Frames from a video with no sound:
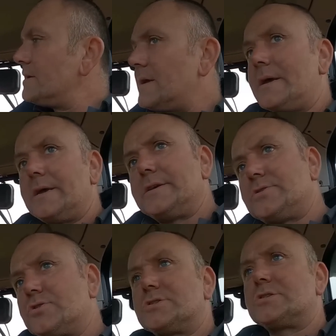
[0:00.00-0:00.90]
yeah,
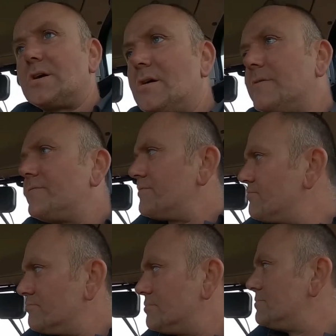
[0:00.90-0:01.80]
it just sort of
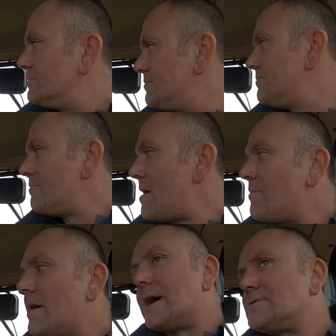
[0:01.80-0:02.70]

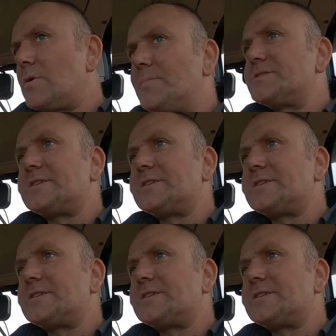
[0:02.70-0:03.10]
memorise what